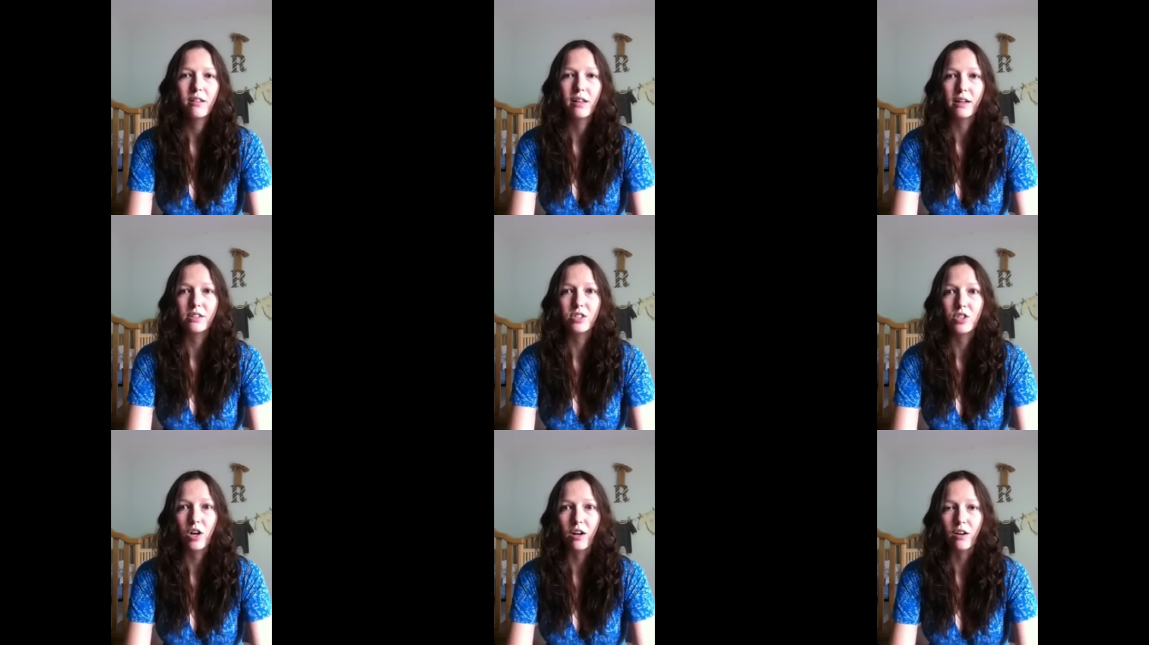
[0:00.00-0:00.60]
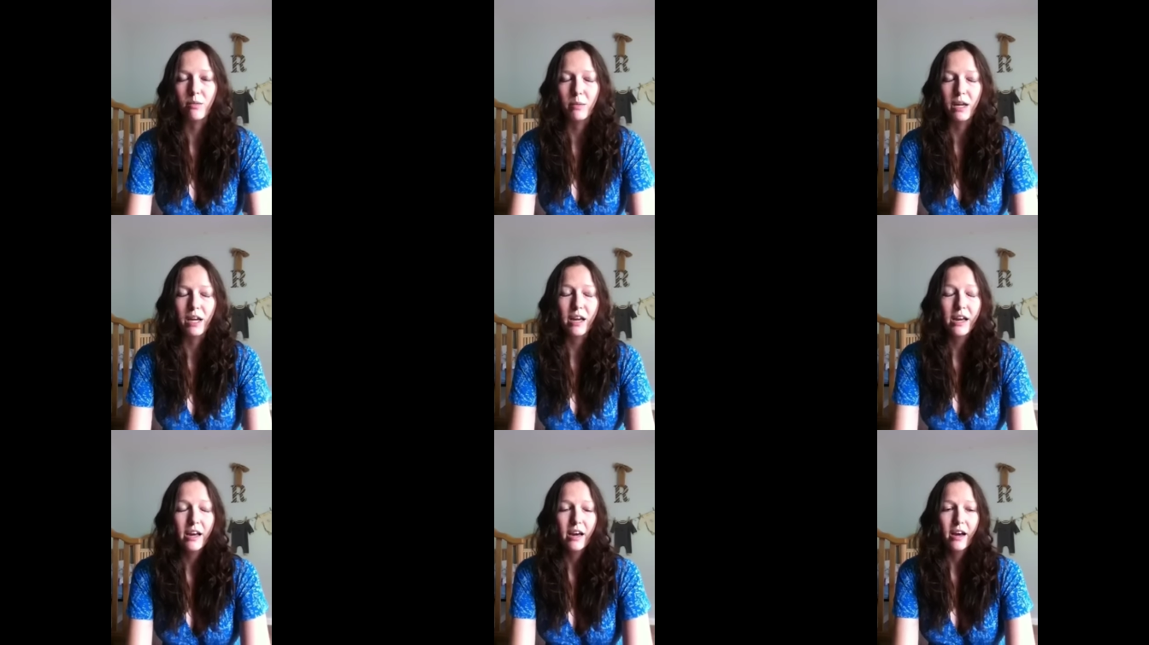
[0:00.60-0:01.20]
latched on to
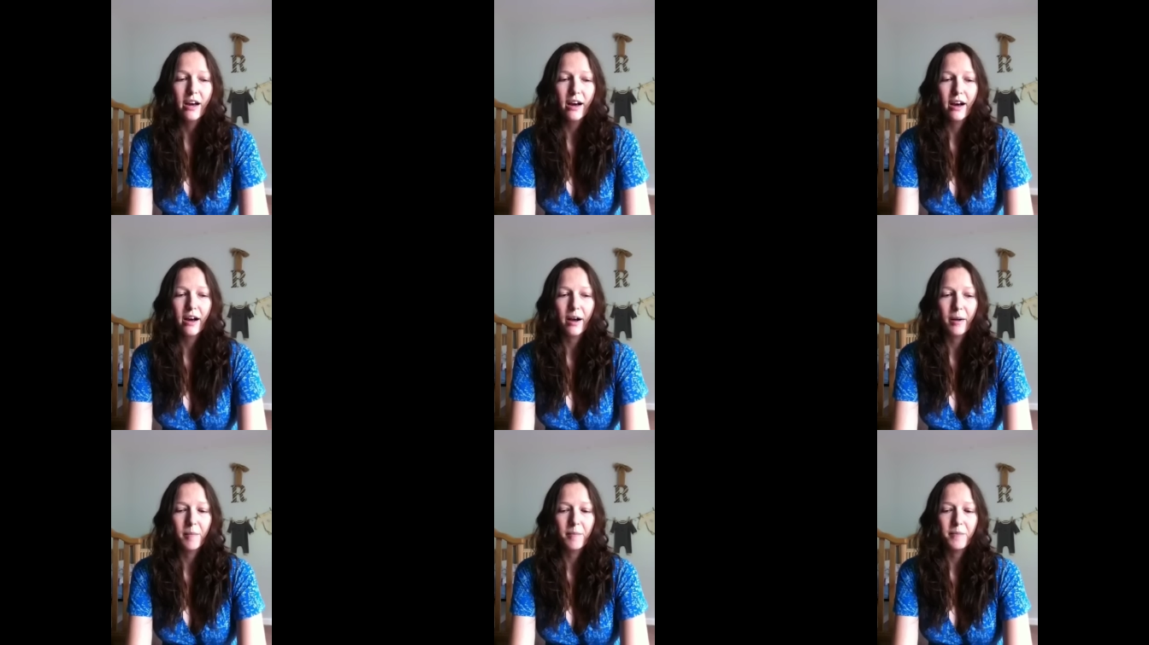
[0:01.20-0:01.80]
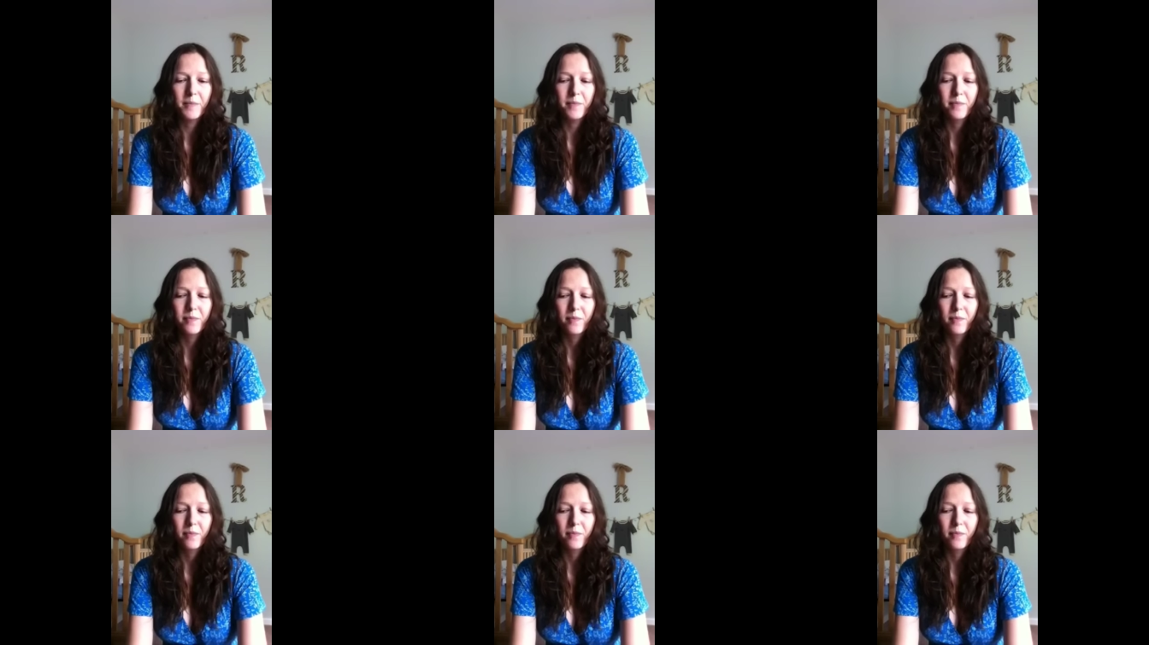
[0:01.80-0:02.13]
me. Um,